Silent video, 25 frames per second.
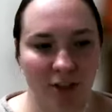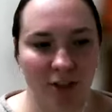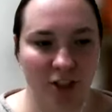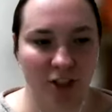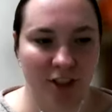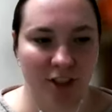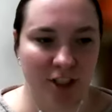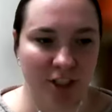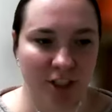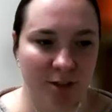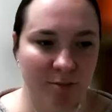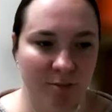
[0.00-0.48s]
I'll
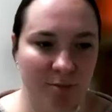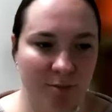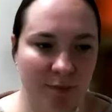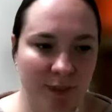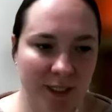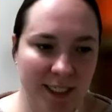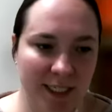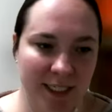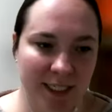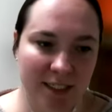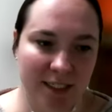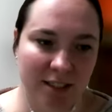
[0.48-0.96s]
just jump
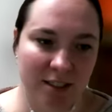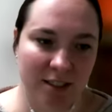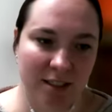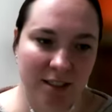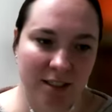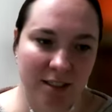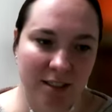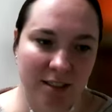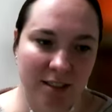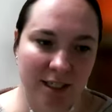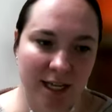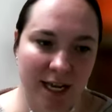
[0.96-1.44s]
into
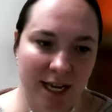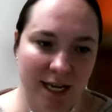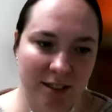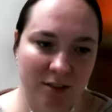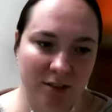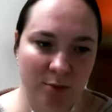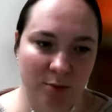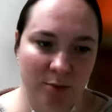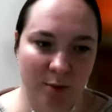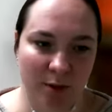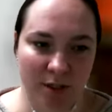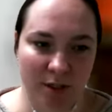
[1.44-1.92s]
the
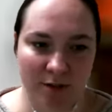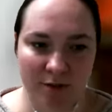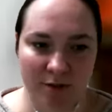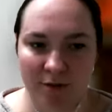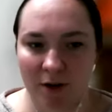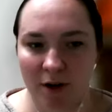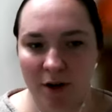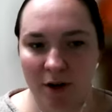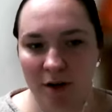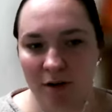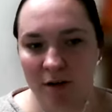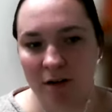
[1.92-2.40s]
last one of
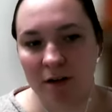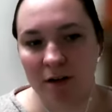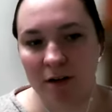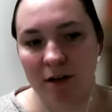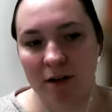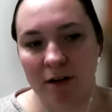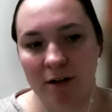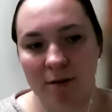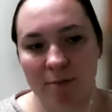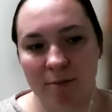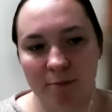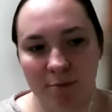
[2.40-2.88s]

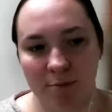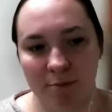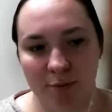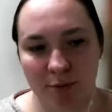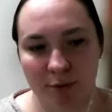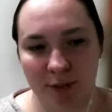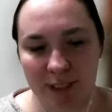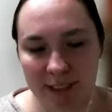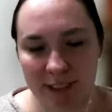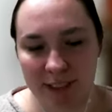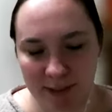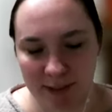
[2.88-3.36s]
our
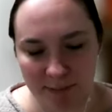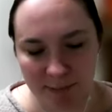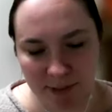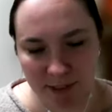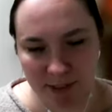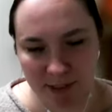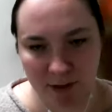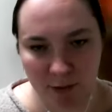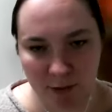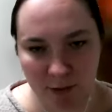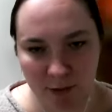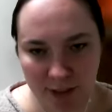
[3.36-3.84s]

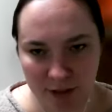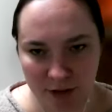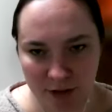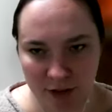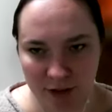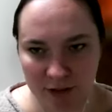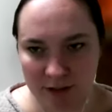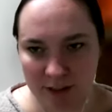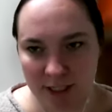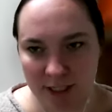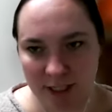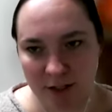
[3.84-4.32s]
pre-submitted
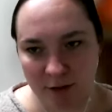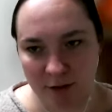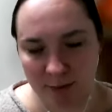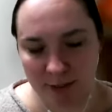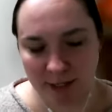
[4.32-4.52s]
questions, and I